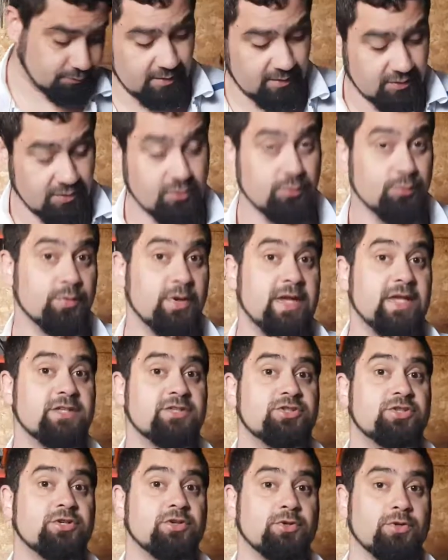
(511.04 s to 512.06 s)
Your
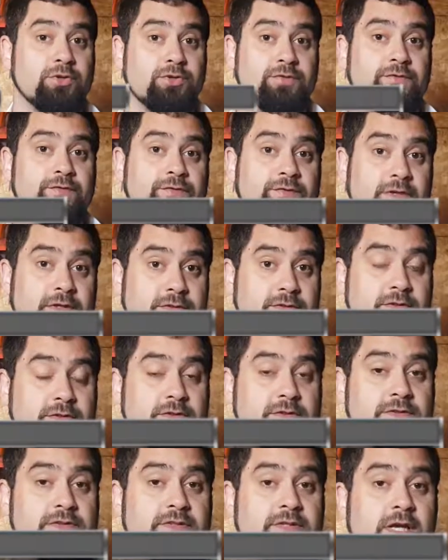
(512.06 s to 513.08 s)
range hood
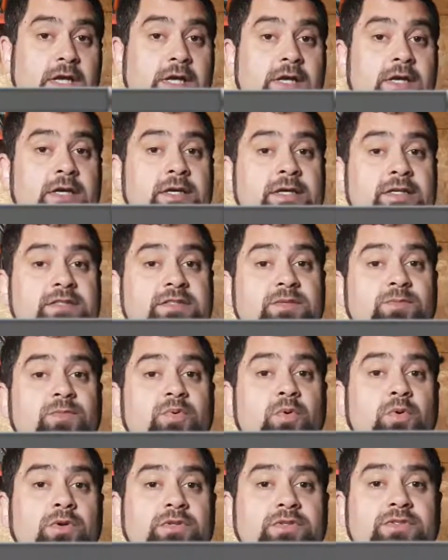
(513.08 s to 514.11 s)
filters. It's
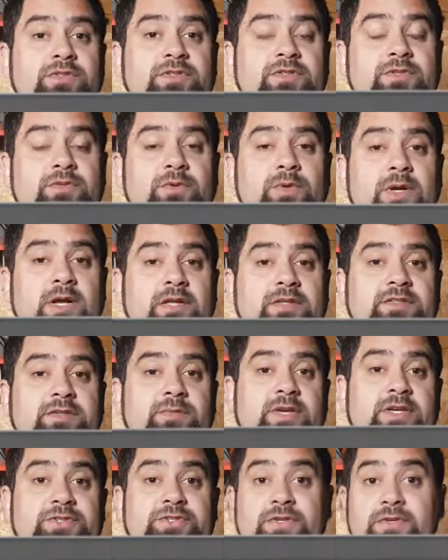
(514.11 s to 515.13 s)
important to
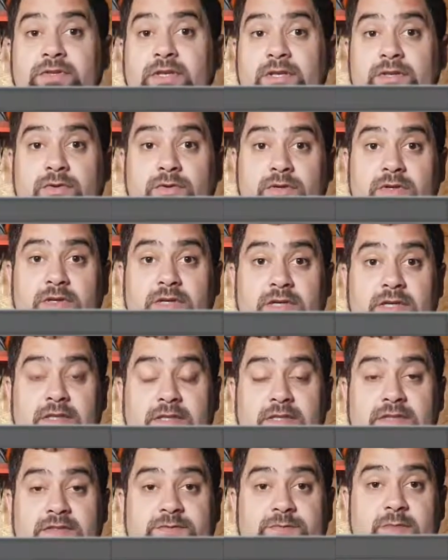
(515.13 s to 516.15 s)
make sure that you clean
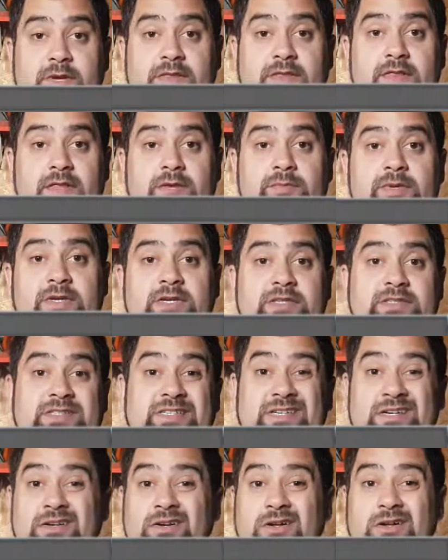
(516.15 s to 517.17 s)
these monthly because they
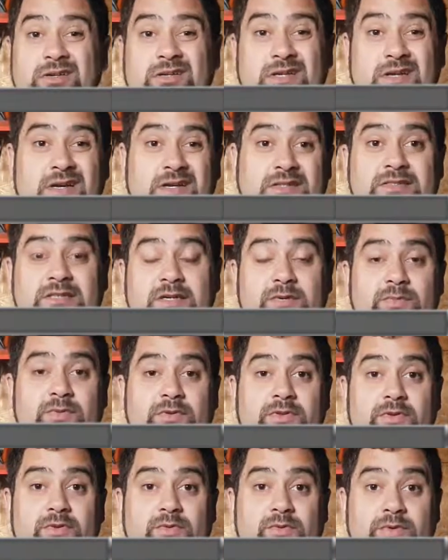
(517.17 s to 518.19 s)
get all gunked up with
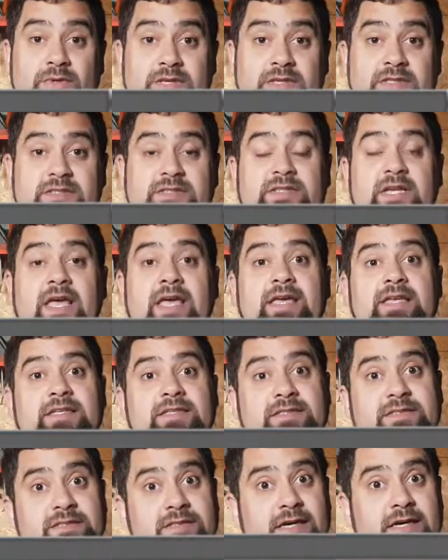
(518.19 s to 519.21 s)
grease and
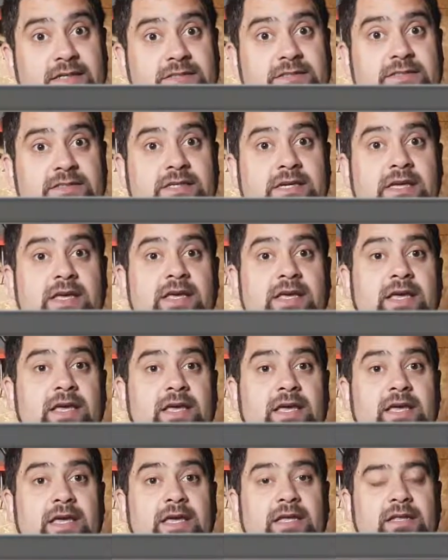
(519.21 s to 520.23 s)
dust
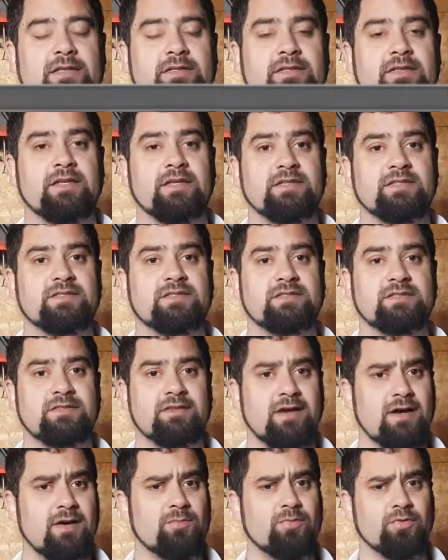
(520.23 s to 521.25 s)
and they
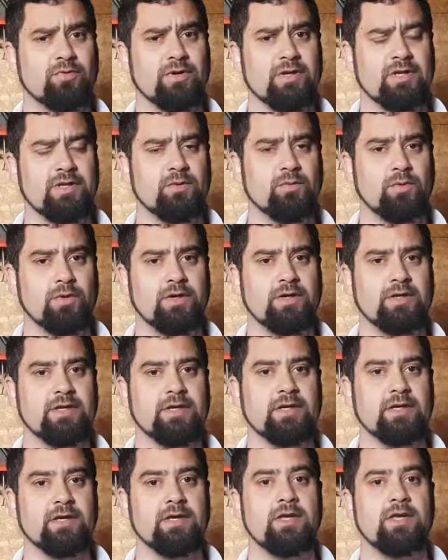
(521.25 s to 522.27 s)
stop really
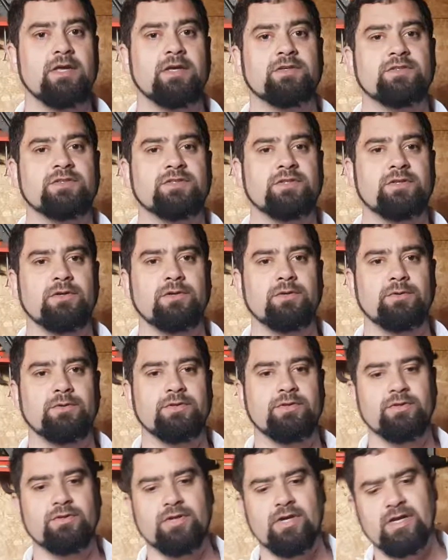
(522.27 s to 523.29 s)
working. So
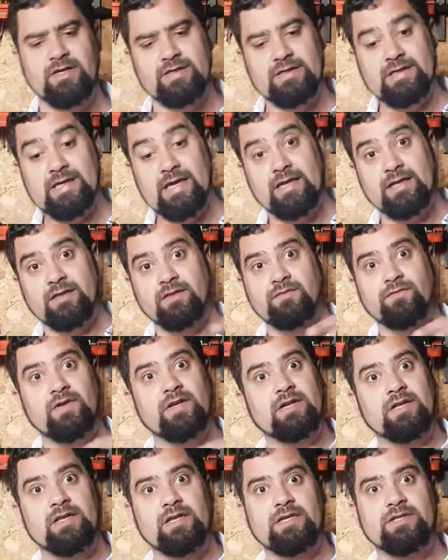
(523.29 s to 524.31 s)
you're not getting the
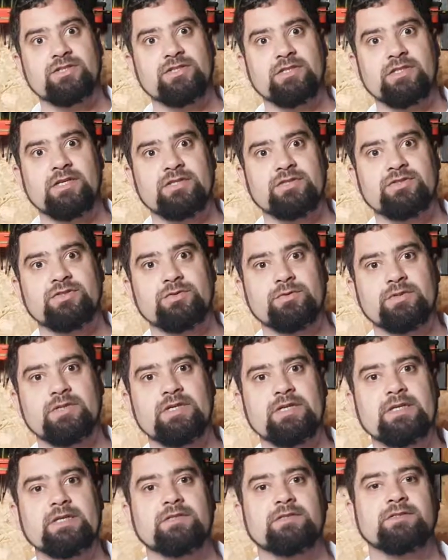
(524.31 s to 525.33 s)
ventilation that you
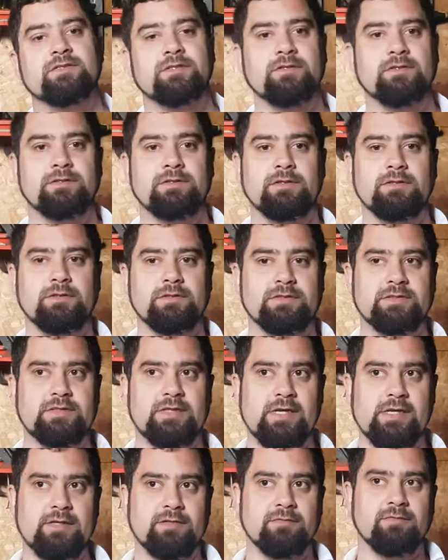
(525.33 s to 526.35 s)
need. So you'll notice
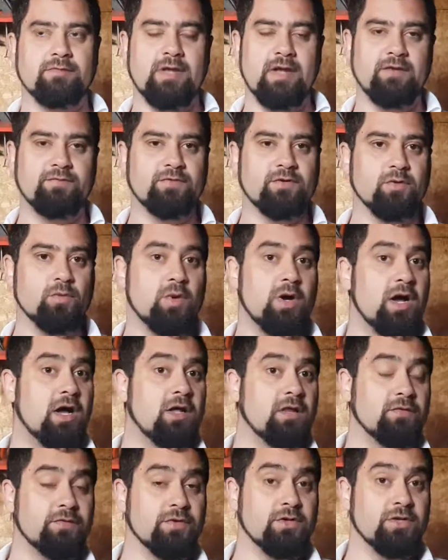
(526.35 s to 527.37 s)
that after a
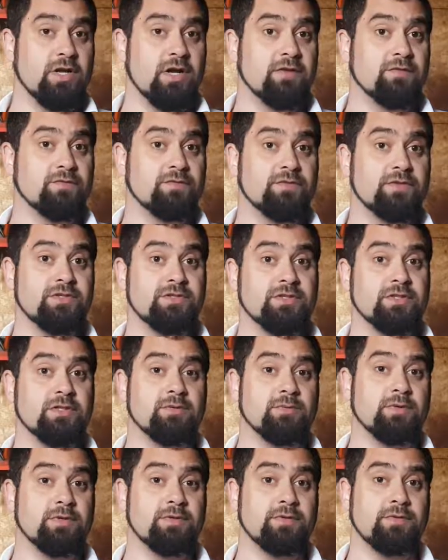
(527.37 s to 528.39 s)
while, if you're not vigilant
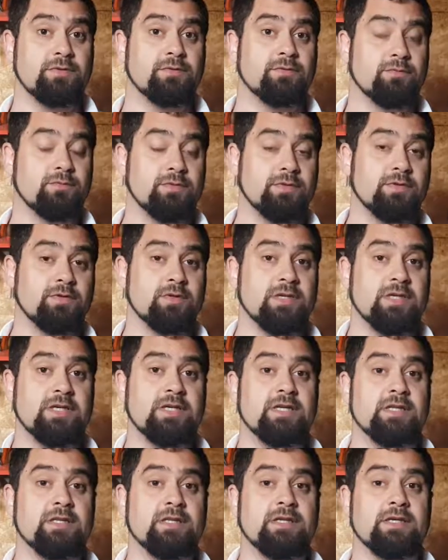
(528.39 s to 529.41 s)
with
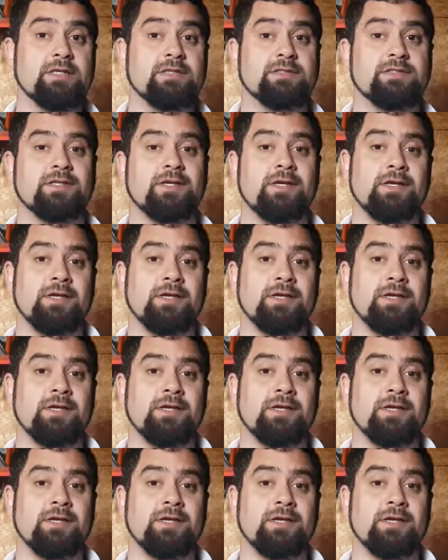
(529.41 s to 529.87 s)
cleaning these,